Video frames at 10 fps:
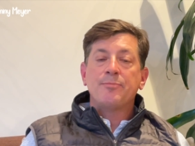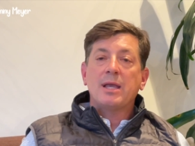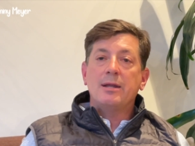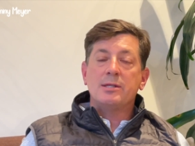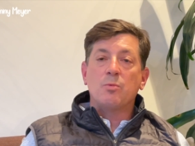
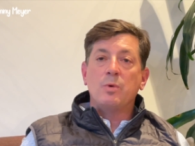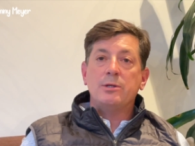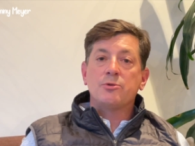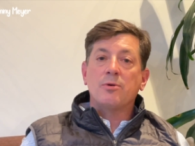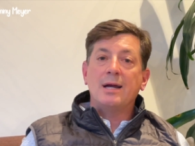And as
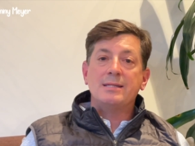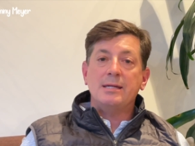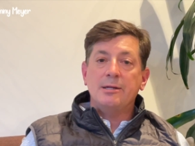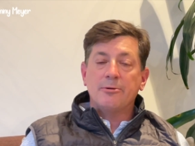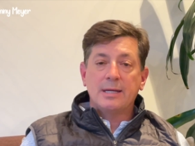we try
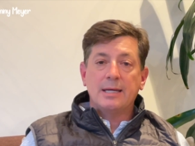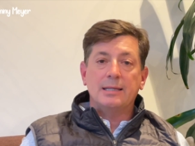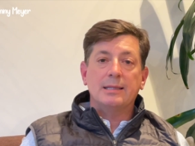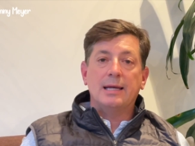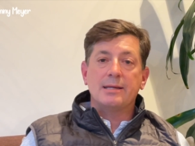to
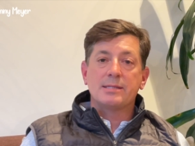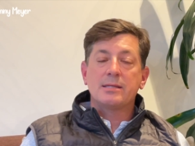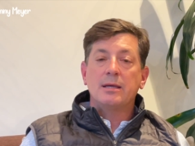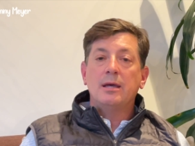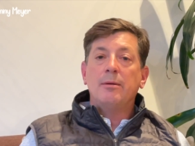irrigate
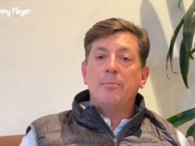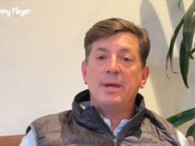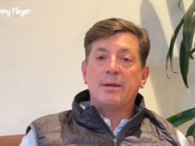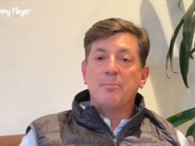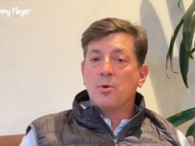less,
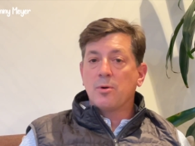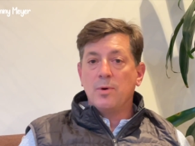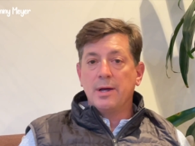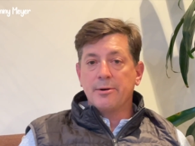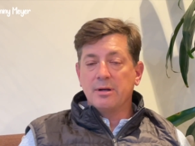make more
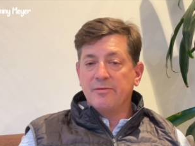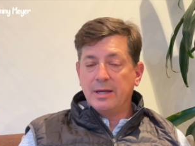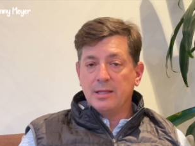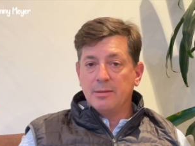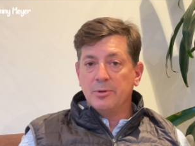water
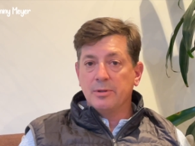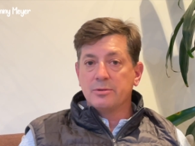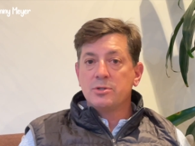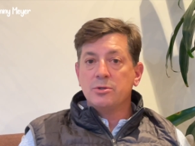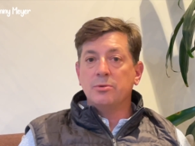
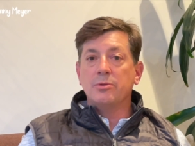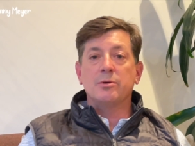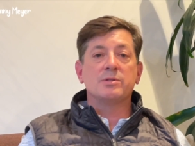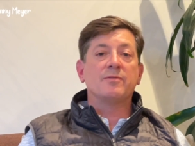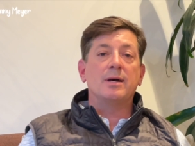available to
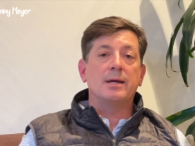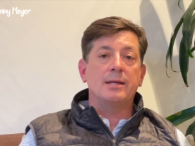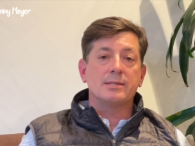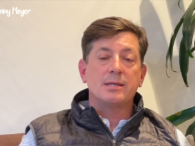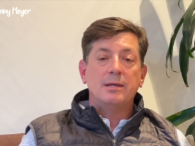those
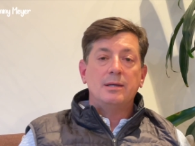vines